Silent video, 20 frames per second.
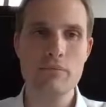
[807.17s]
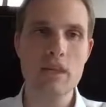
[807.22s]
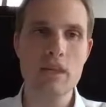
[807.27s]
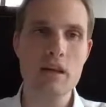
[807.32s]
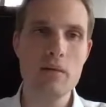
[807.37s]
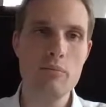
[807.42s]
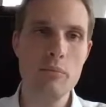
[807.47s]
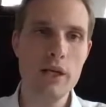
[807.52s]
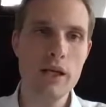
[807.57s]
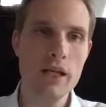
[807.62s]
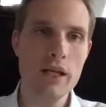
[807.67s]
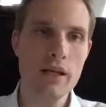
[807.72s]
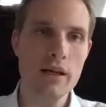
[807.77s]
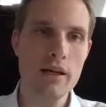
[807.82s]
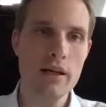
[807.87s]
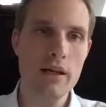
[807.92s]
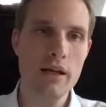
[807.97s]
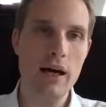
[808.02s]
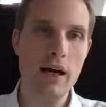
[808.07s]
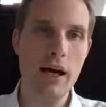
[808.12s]
Meaning,
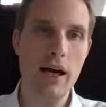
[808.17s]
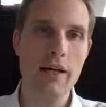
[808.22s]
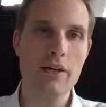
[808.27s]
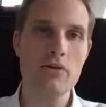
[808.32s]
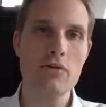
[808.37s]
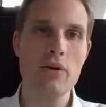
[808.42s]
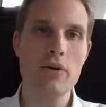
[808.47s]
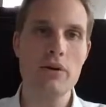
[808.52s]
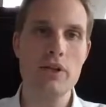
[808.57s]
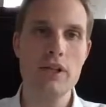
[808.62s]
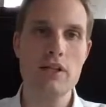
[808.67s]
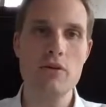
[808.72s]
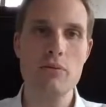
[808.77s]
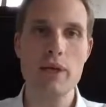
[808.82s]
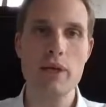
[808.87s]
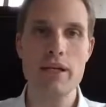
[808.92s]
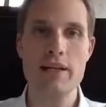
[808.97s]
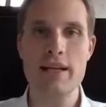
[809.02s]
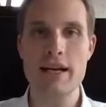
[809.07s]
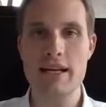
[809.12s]
I do not need to be
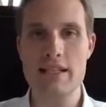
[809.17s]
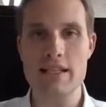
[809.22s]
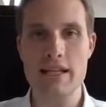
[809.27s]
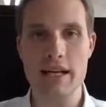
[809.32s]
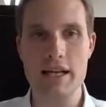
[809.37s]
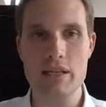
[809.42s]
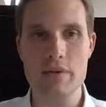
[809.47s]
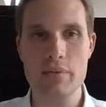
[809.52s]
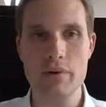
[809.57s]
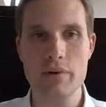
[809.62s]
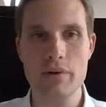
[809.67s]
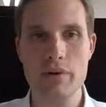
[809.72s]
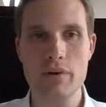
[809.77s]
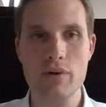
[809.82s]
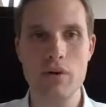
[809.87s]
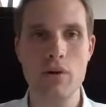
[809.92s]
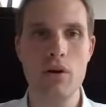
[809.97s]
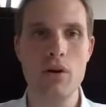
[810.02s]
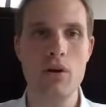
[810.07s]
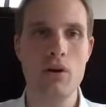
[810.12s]
a tax expert
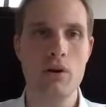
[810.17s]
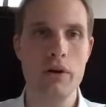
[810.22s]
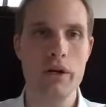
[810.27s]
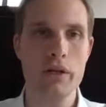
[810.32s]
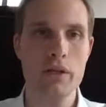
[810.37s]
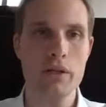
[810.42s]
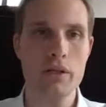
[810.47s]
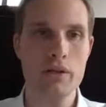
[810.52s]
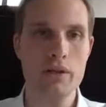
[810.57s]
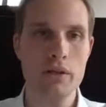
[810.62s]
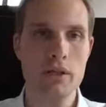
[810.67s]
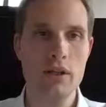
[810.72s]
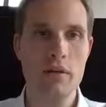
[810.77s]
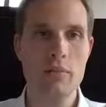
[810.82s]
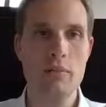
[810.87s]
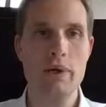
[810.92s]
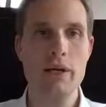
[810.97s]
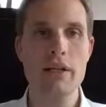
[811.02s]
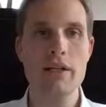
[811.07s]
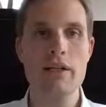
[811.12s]
or lawyer,
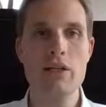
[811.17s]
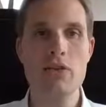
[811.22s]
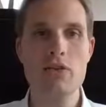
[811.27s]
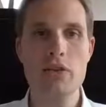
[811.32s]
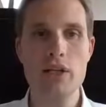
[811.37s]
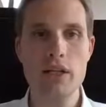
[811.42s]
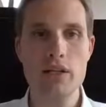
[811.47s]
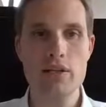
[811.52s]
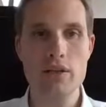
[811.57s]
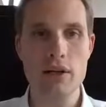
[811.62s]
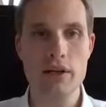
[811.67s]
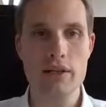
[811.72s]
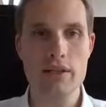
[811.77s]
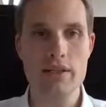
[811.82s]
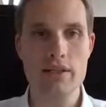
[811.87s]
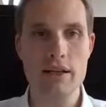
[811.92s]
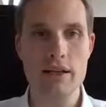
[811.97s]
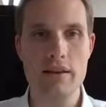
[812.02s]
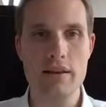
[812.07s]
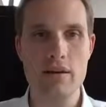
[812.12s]
but I do need to
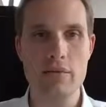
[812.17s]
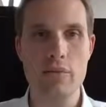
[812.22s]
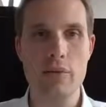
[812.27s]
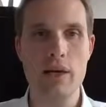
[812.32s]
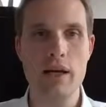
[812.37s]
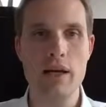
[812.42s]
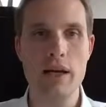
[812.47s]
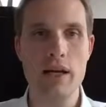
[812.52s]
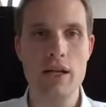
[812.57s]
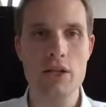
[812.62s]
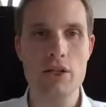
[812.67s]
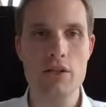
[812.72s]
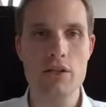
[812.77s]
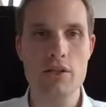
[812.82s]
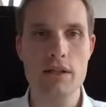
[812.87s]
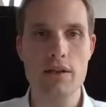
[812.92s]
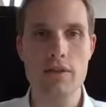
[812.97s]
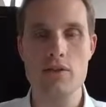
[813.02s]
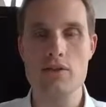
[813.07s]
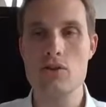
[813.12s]
understand the implications
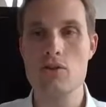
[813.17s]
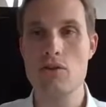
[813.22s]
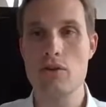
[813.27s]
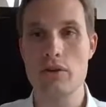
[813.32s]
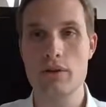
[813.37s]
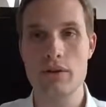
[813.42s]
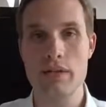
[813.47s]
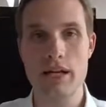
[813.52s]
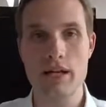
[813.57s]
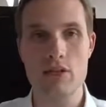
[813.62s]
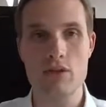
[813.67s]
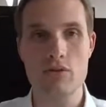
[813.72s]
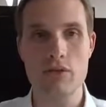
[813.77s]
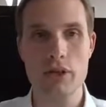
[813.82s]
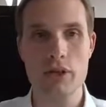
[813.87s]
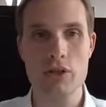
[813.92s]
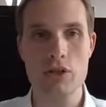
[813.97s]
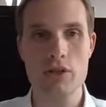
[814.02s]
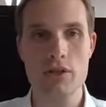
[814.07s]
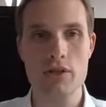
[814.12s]
that certain tax
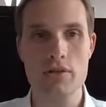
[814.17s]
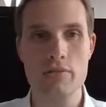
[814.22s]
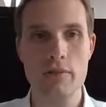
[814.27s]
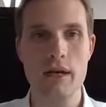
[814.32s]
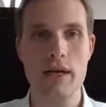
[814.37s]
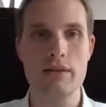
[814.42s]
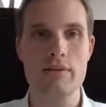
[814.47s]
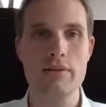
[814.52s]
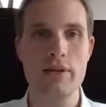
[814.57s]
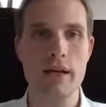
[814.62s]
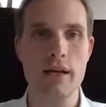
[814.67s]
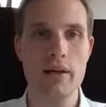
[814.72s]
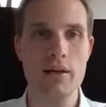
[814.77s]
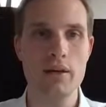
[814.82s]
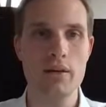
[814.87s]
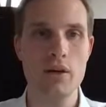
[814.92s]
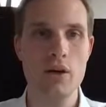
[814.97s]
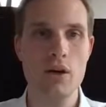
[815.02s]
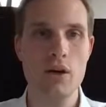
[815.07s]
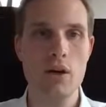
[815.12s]
structures may entail
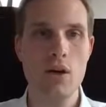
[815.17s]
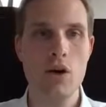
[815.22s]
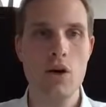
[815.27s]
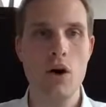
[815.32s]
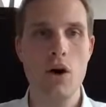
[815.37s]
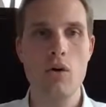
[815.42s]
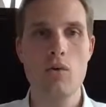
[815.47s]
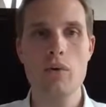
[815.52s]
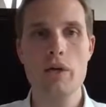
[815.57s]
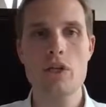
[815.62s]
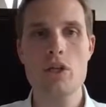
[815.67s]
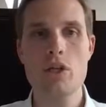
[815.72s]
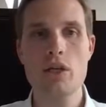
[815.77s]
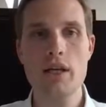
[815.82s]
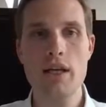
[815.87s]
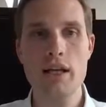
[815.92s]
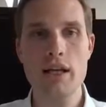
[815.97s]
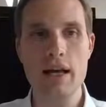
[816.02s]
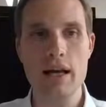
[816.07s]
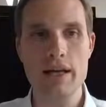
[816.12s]
or which
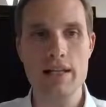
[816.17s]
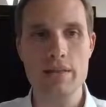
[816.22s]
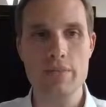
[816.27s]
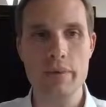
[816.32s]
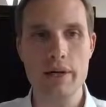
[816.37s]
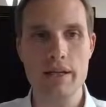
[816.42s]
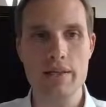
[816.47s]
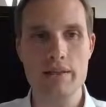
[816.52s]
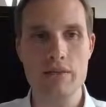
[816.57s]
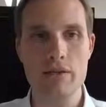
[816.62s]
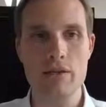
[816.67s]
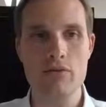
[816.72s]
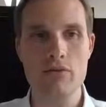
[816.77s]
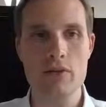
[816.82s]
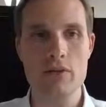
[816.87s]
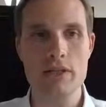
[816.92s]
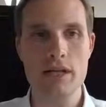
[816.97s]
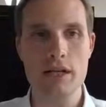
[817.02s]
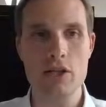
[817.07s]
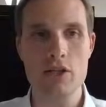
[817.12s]
legal aspects in a
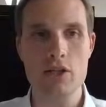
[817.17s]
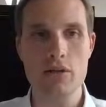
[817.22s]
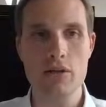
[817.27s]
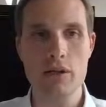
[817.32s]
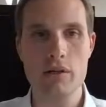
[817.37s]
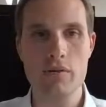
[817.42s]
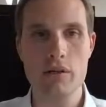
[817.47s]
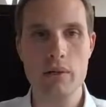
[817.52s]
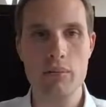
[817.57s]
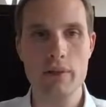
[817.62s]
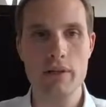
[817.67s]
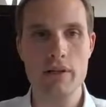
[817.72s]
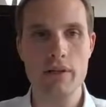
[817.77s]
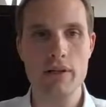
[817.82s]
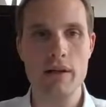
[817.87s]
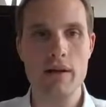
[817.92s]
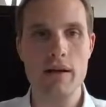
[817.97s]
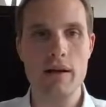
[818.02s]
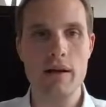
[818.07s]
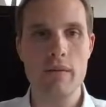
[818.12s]
transaction agreement
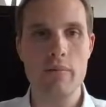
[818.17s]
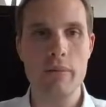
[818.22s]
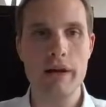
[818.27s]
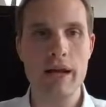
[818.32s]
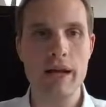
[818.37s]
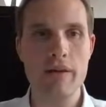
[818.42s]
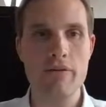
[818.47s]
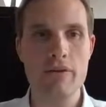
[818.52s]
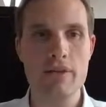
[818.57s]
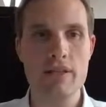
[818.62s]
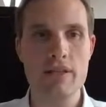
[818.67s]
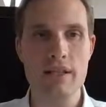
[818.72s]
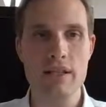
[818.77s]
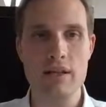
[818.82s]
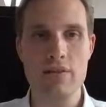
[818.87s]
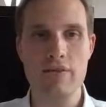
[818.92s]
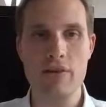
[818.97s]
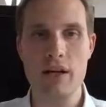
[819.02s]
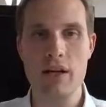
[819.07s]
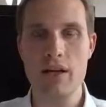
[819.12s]
may have a
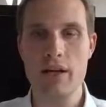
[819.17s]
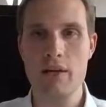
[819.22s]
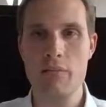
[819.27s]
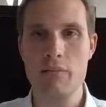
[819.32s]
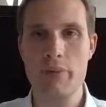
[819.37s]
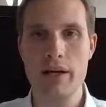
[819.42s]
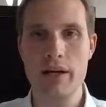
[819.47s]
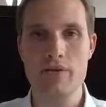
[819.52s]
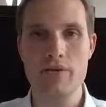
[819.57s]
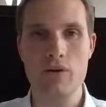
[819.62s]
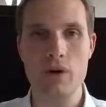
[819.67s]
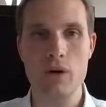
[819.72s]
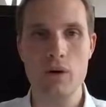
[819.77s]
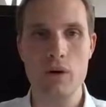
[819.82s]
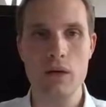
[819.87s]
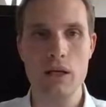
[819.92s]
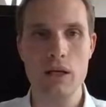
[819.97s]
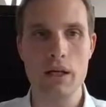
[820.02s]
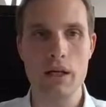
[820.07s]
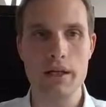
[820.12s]
significant impact for our
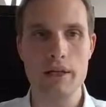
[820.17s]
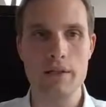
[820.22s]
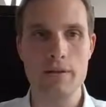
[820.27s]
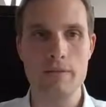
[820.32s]
client.